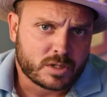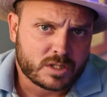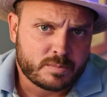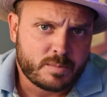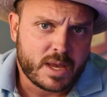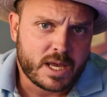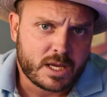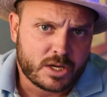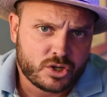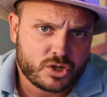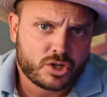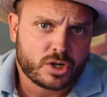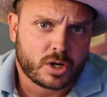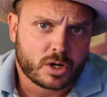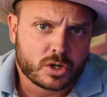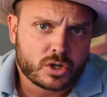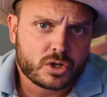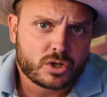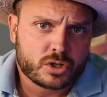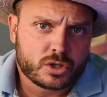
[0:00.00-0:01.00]
to speak in
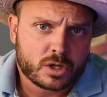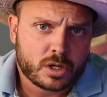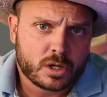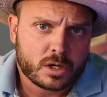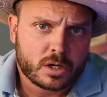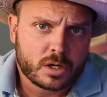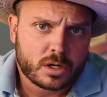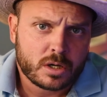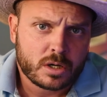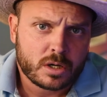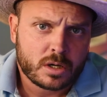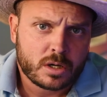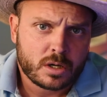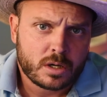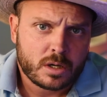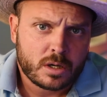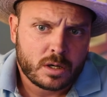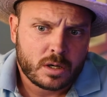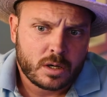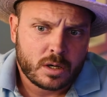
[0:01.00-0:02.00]
church.
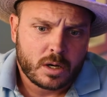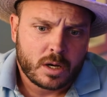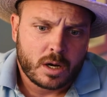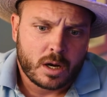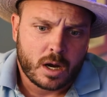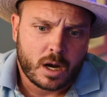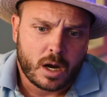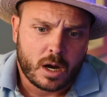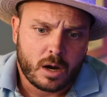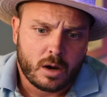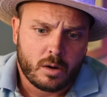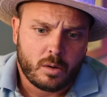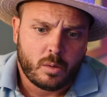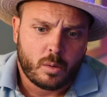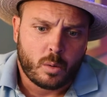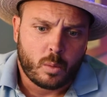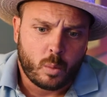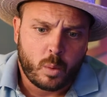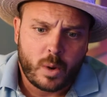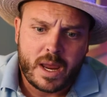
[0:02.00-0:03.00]
Uh,
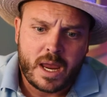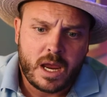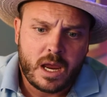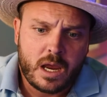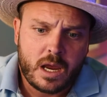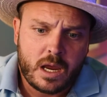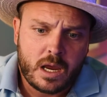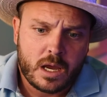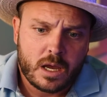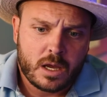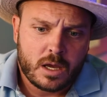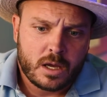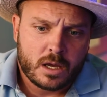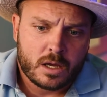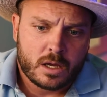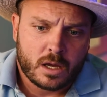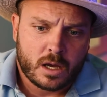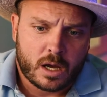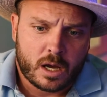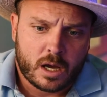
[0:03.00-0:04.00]
we
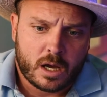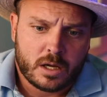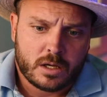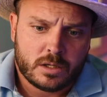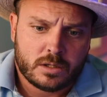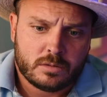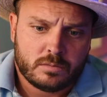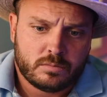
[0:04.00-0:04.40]
uh,